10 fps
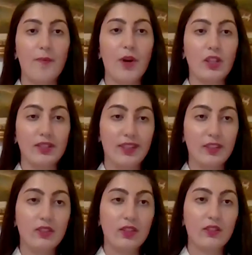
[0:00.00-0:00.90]

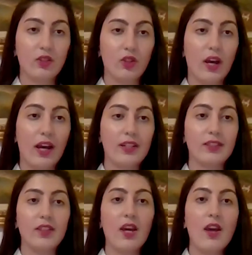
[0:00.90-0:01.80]
biostatistics
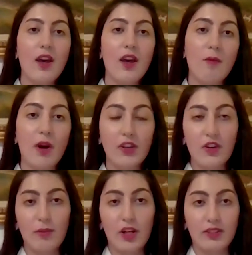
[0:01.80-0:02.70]
and a minor
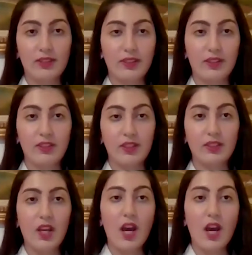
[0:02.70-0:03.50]
in biostatistics,